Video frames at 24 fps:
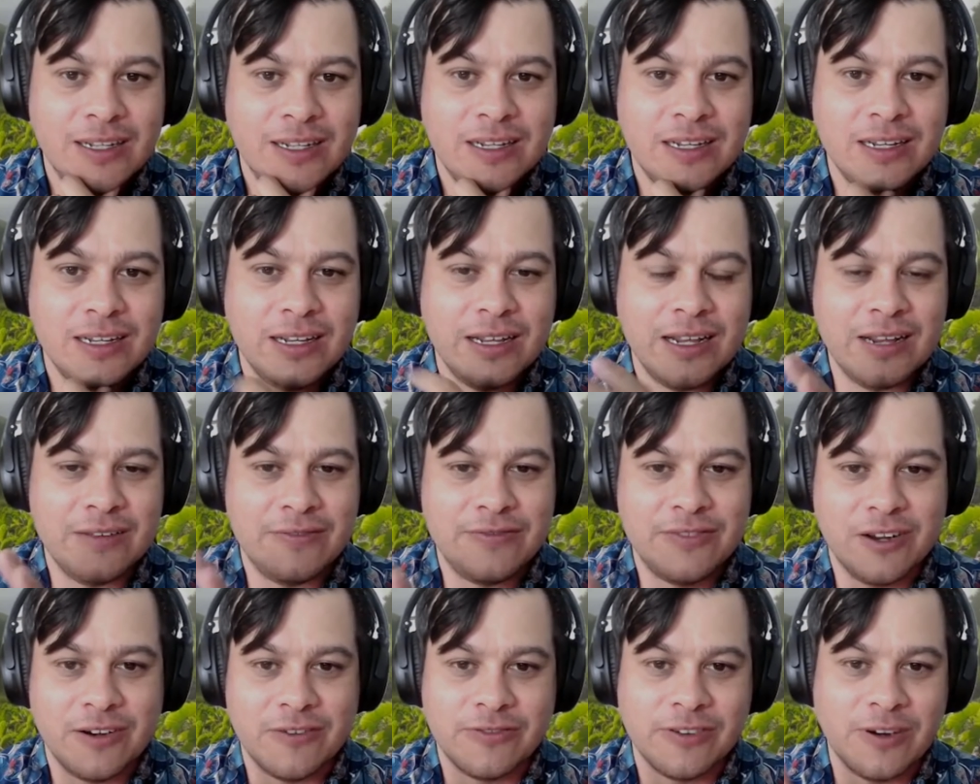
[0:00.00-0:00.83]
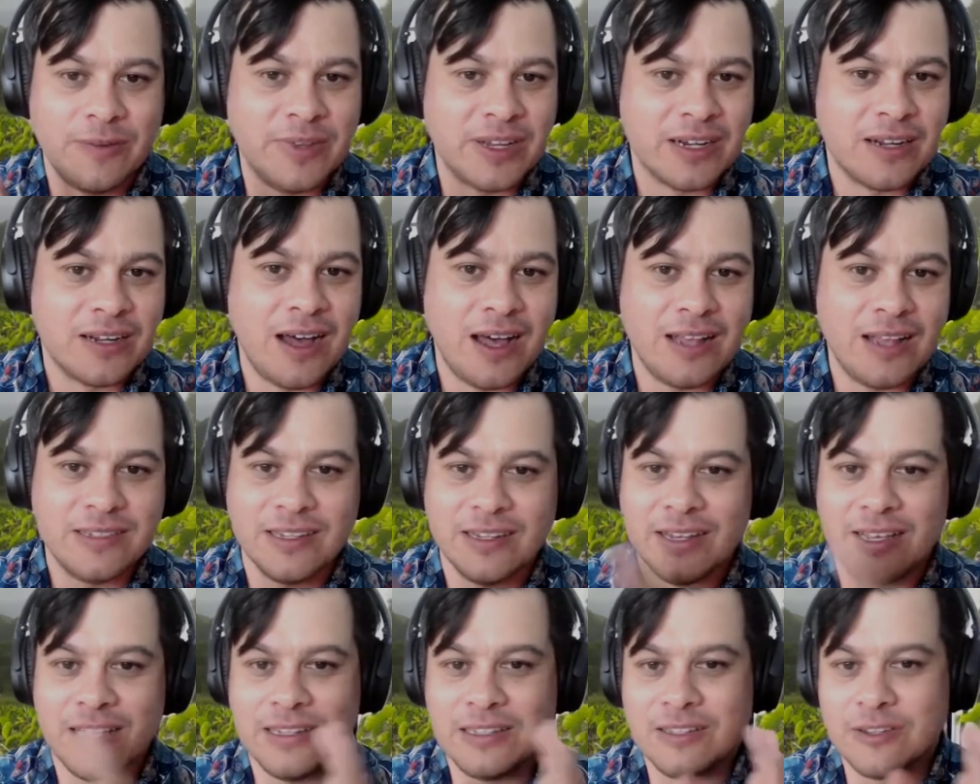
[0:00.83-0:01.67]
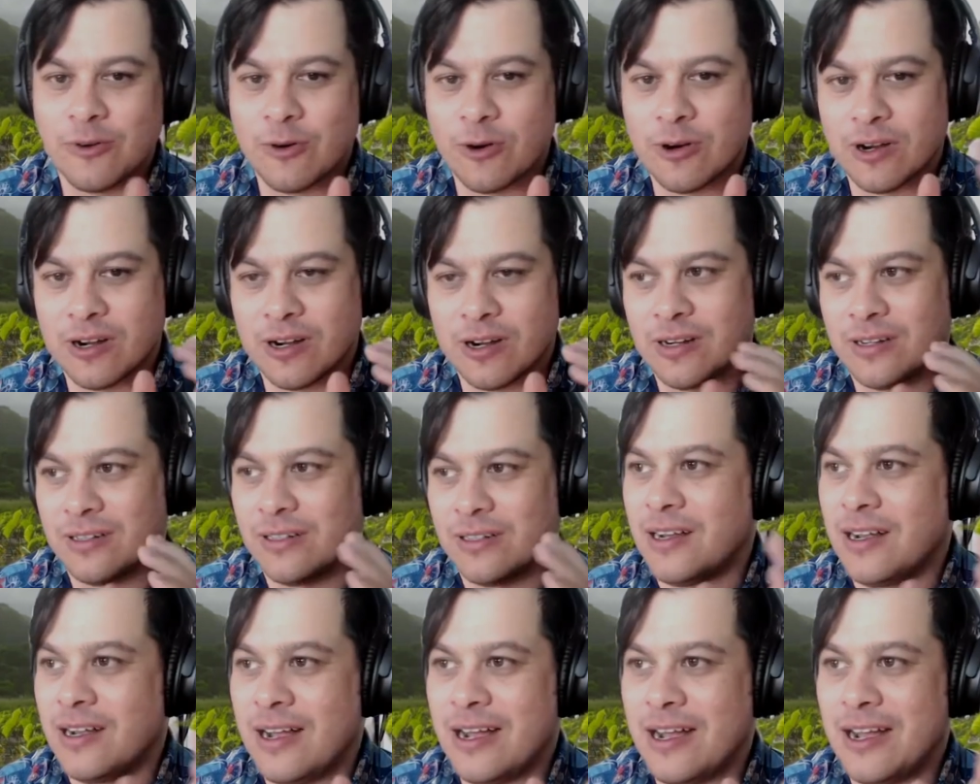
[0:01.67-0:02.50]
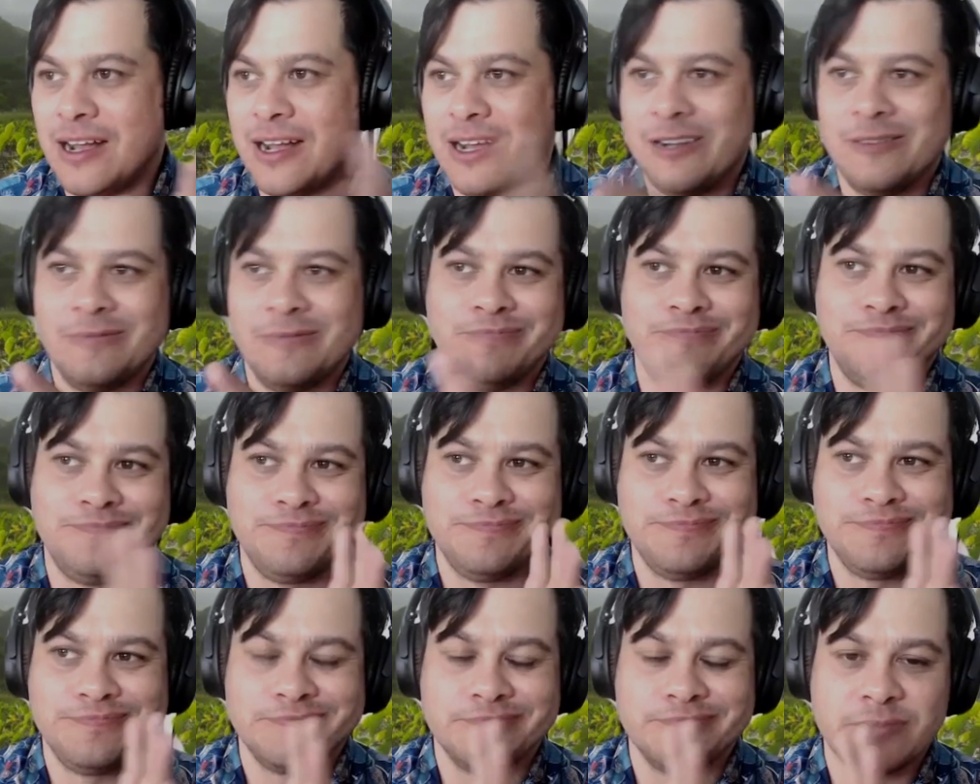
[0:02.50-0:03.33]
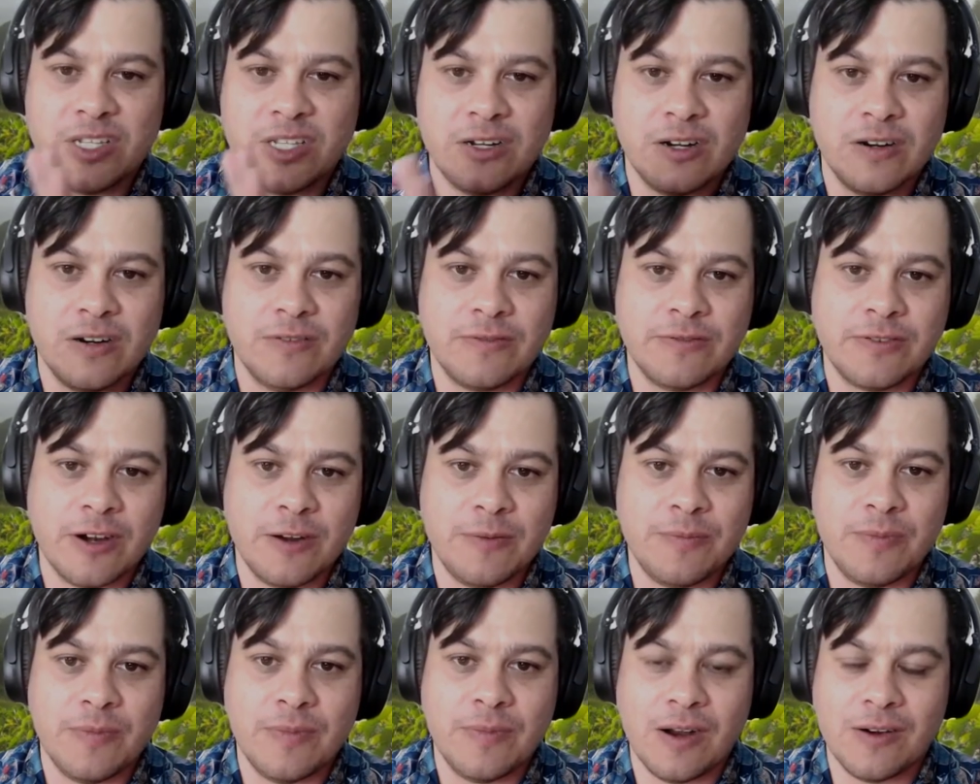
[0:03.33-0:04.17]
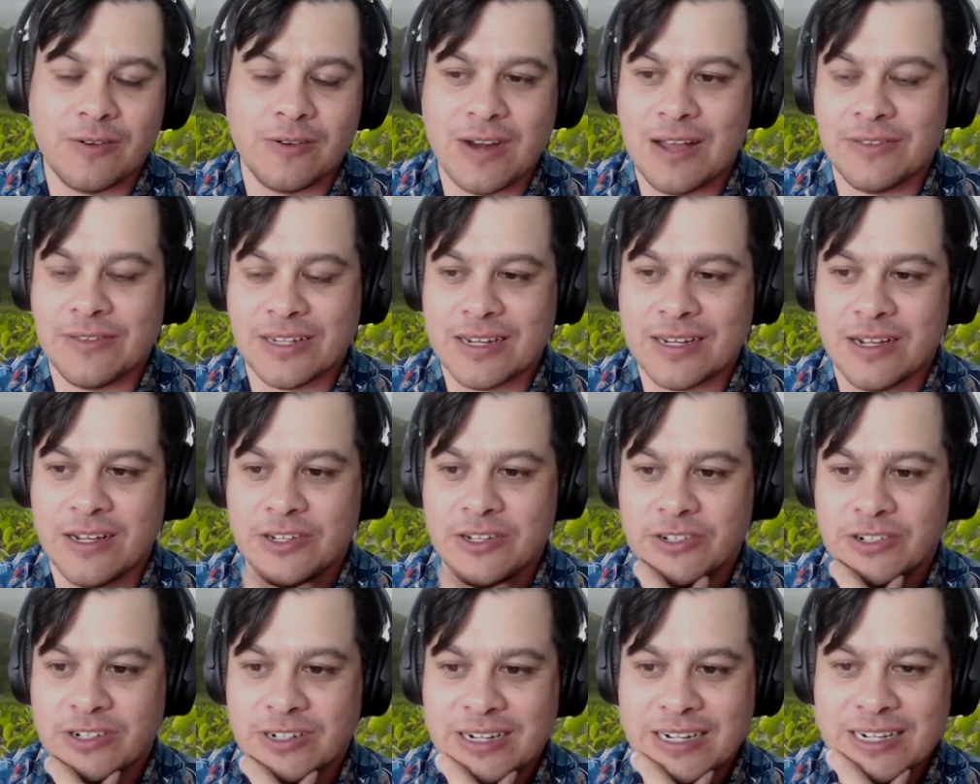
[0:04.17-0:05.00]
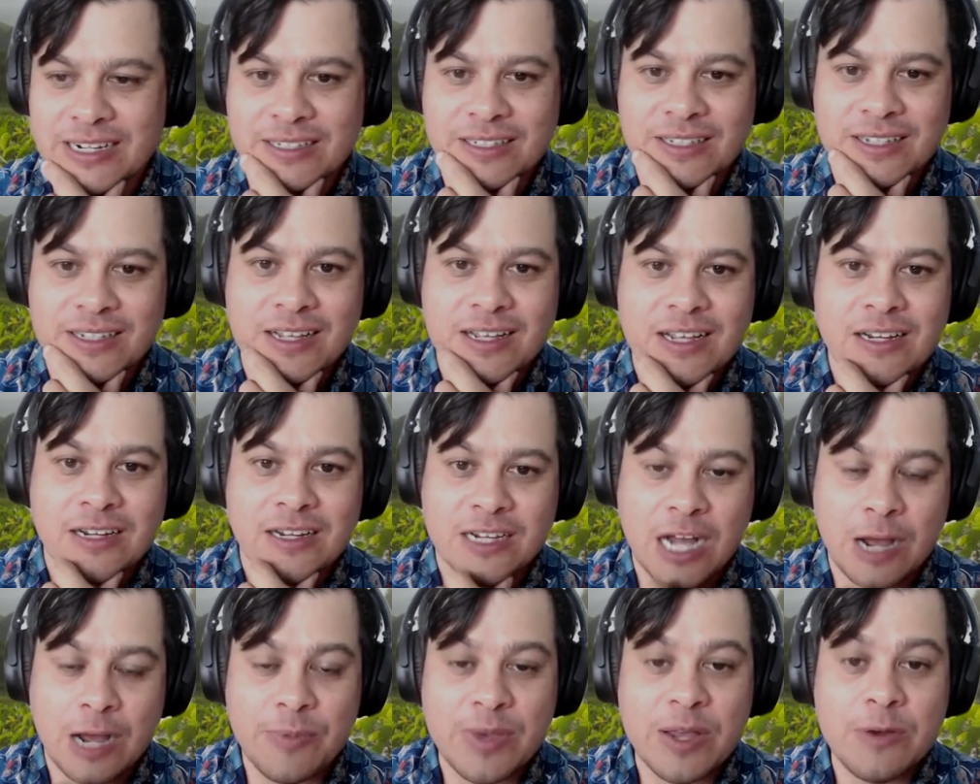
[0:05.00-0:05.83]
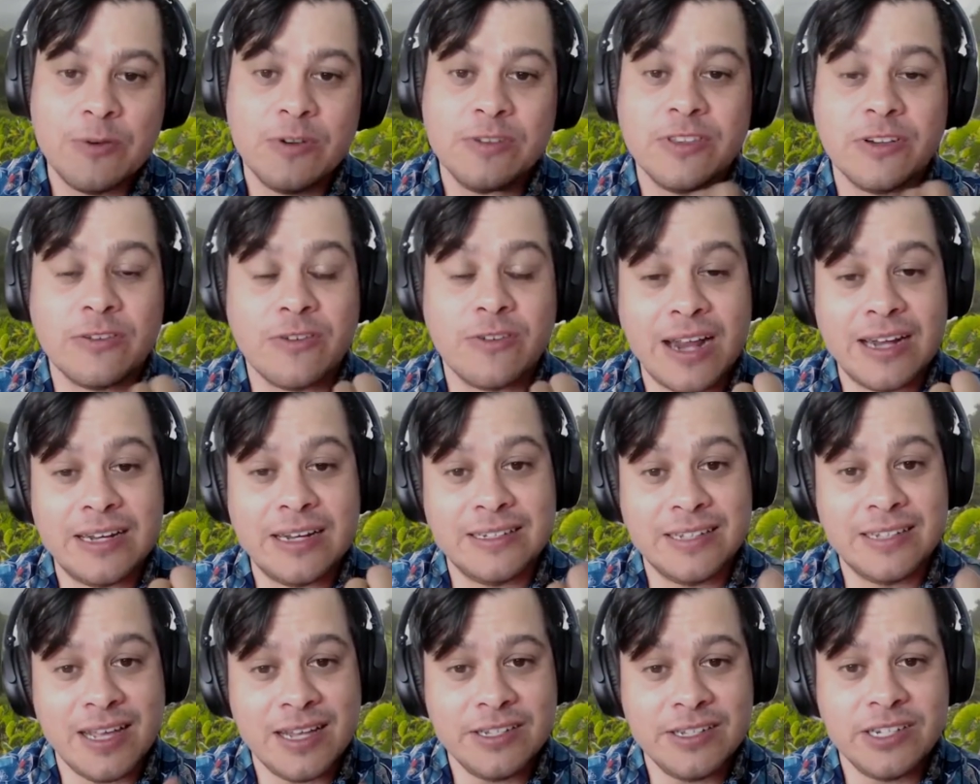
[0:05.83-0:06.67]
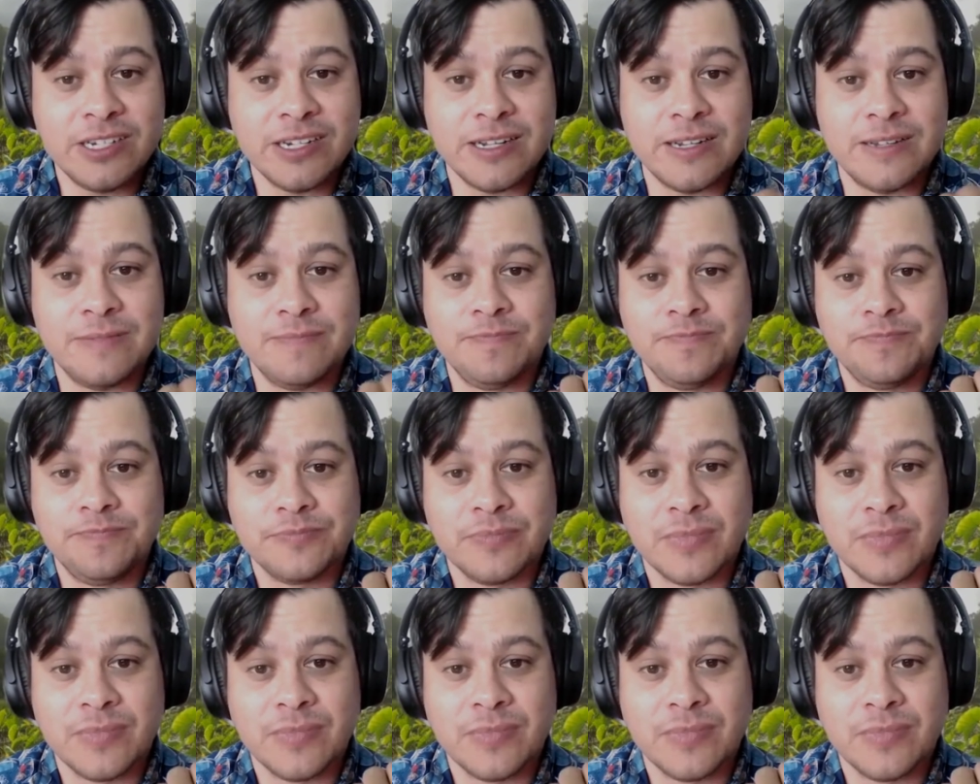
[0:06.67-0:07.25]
if they're from the continent or you know, from around the country. Come in with the right intention.